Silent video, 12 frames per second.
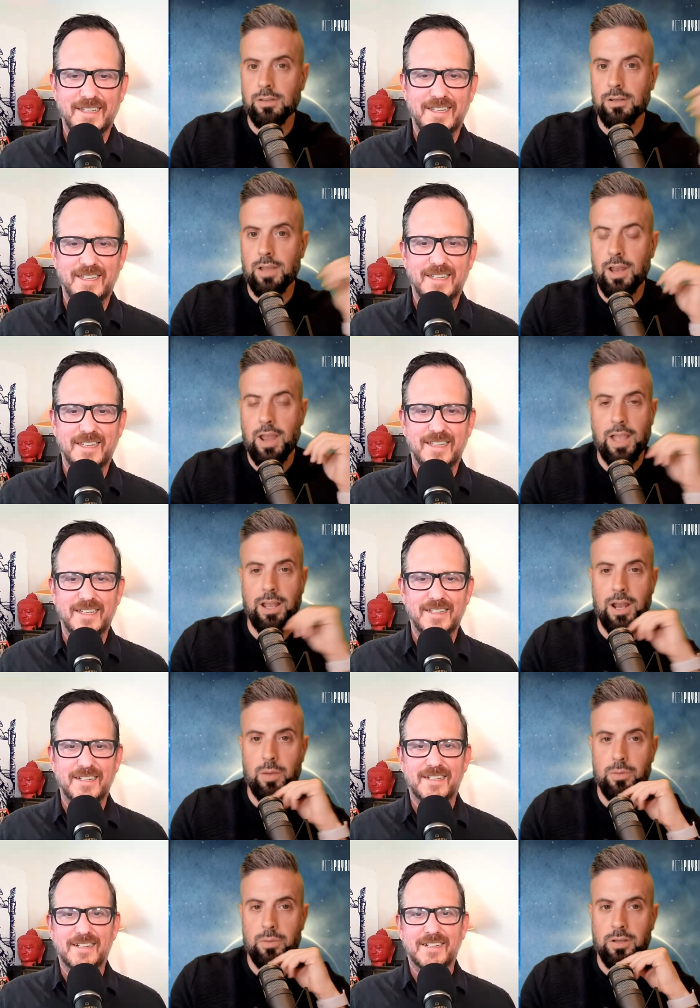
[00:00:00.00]
Speaker 1: and hanging out
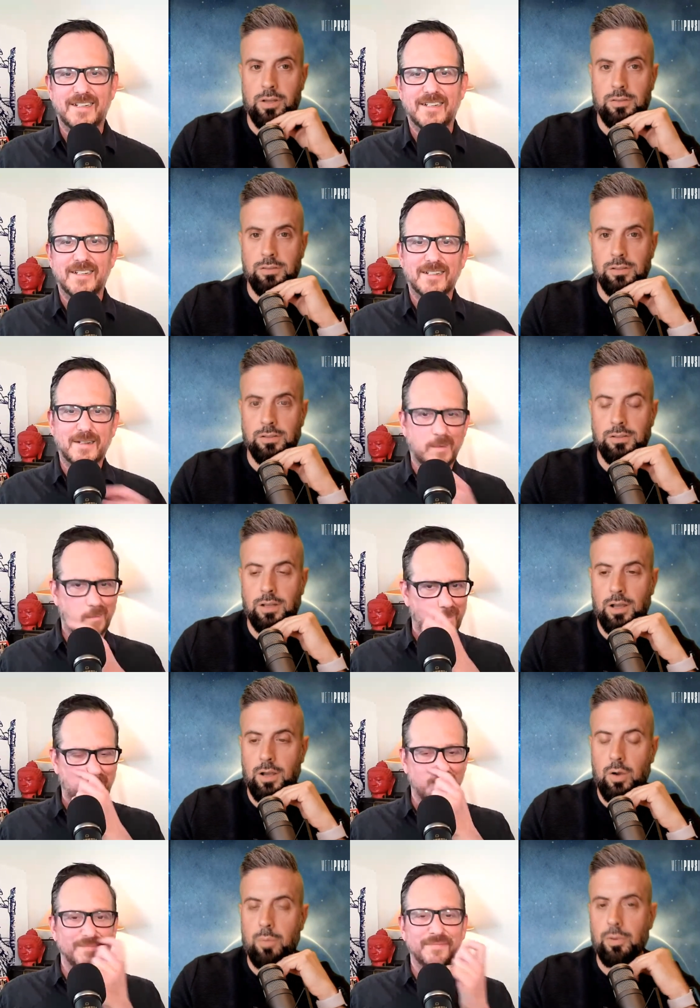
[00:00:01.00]
with us. And uh,
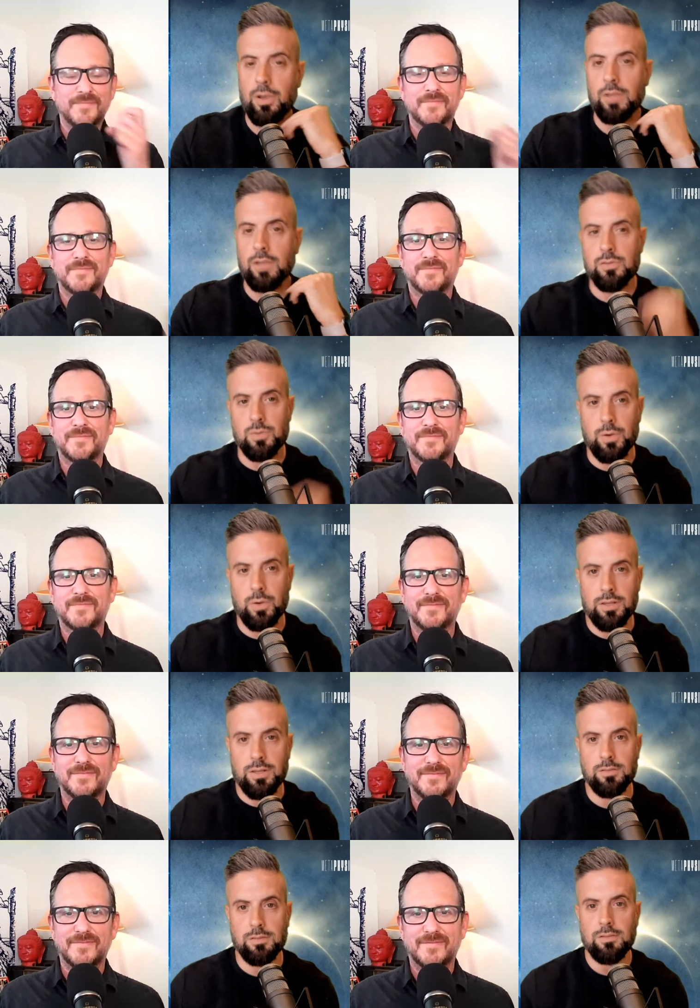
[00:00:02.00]
hope you guys enjoyed
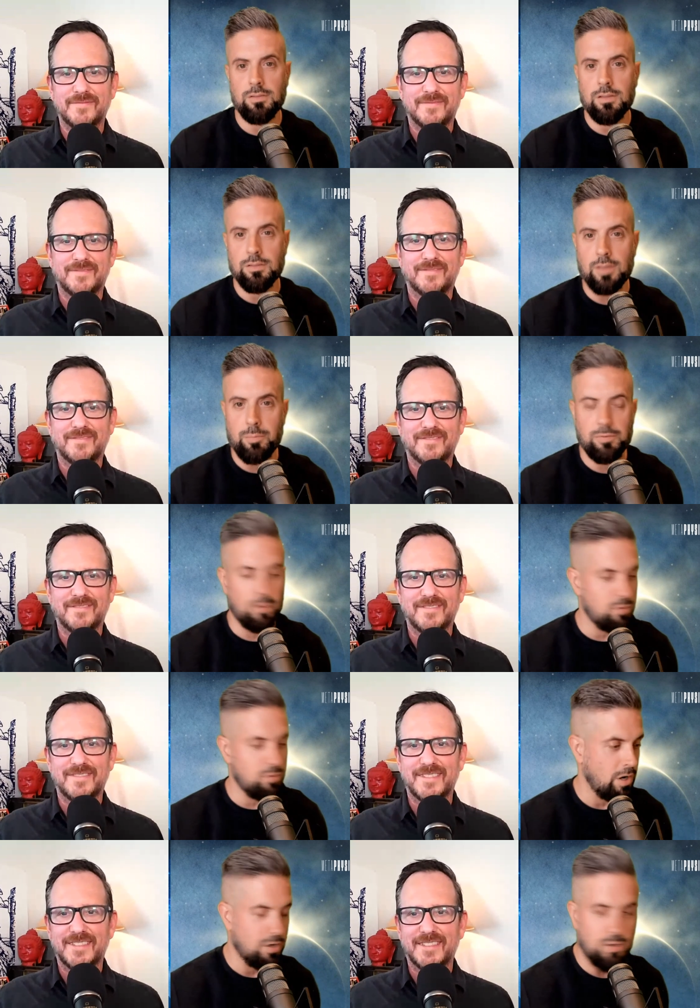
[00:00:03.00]
this this episode.
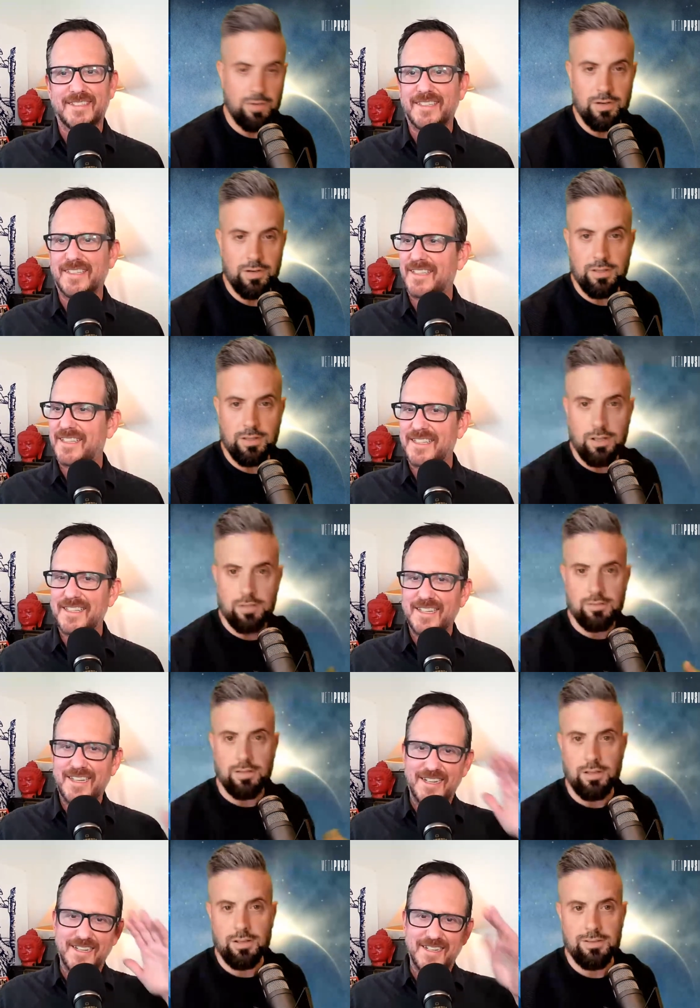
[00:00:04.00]
John, did you have anything else
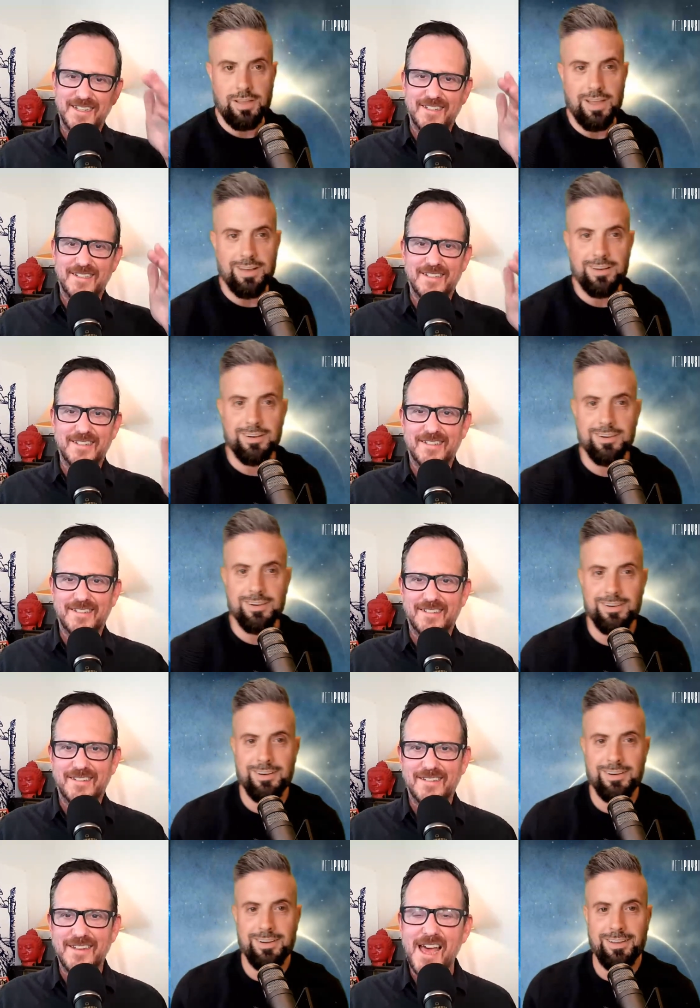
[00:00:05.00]
to to add here?
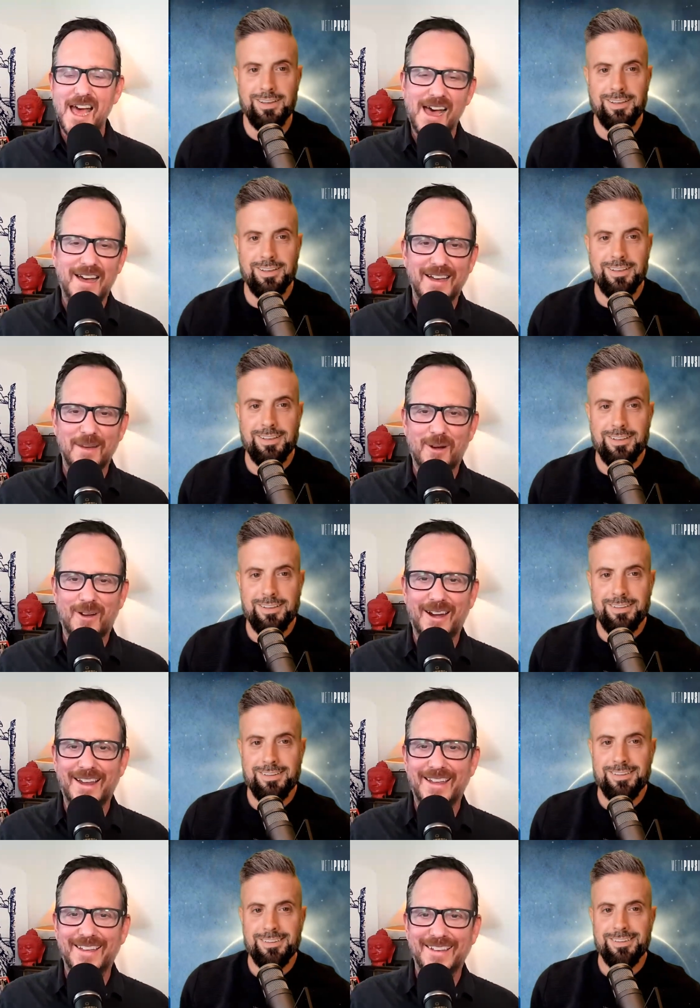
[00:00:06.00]
Speaker 2: Nah, I'm all
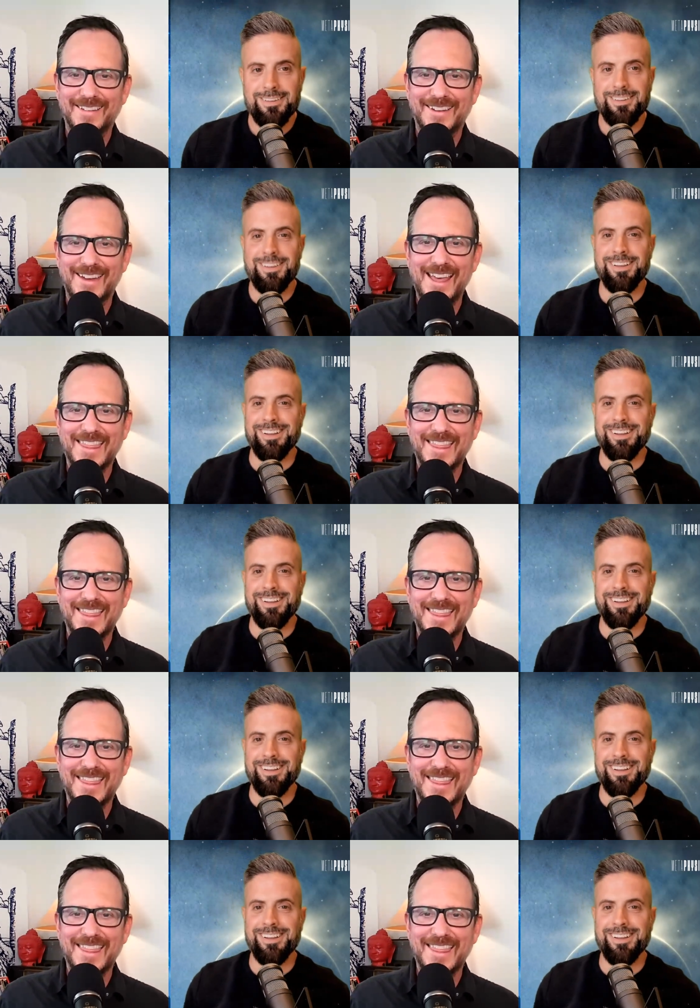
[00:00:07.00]
right.
Speaker 1: Nothing